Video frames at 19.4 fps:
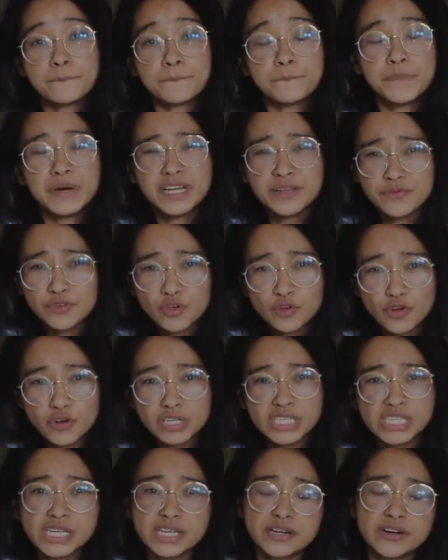But if you're
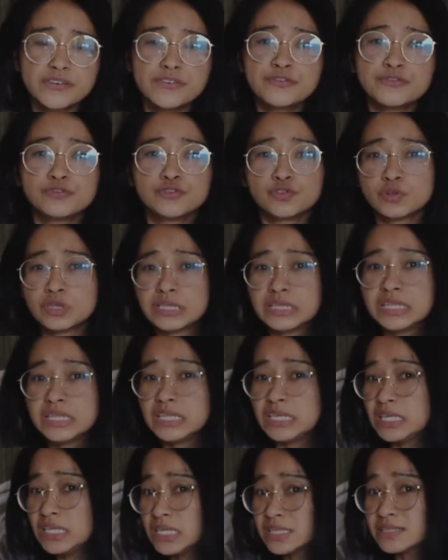not careful,
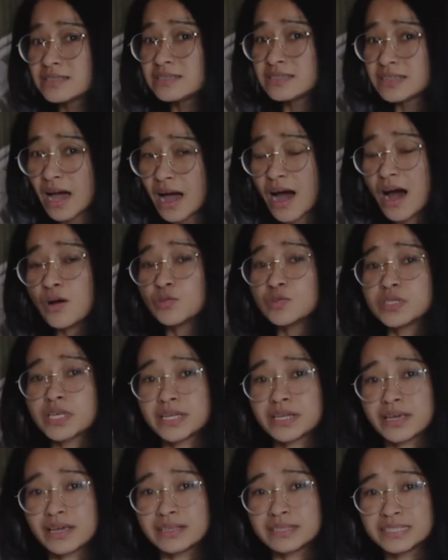these doubts
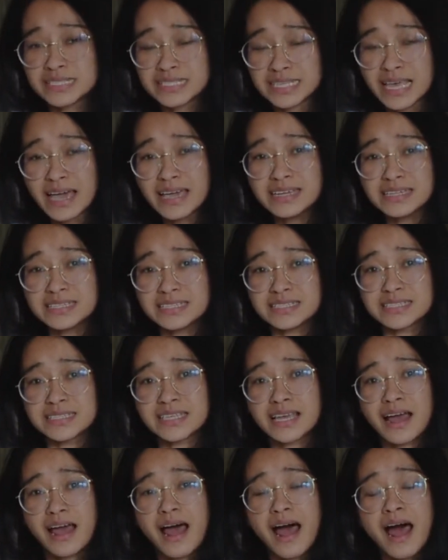and anxieties
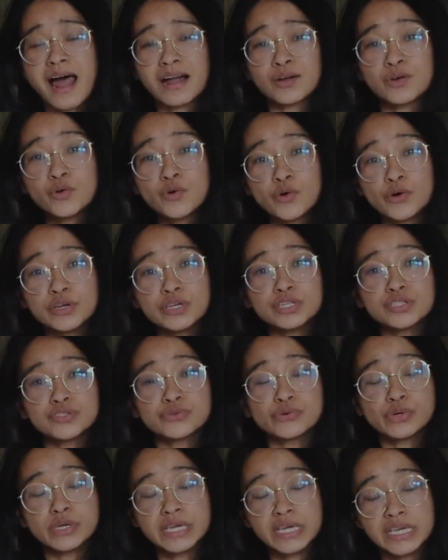are going to
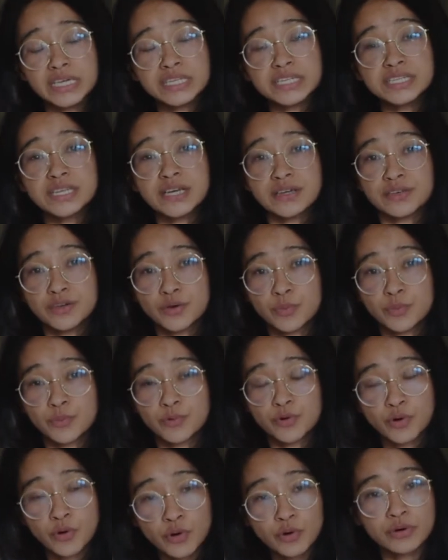hinder your
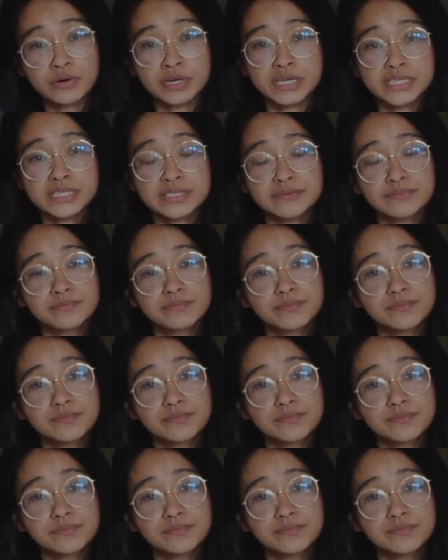progress.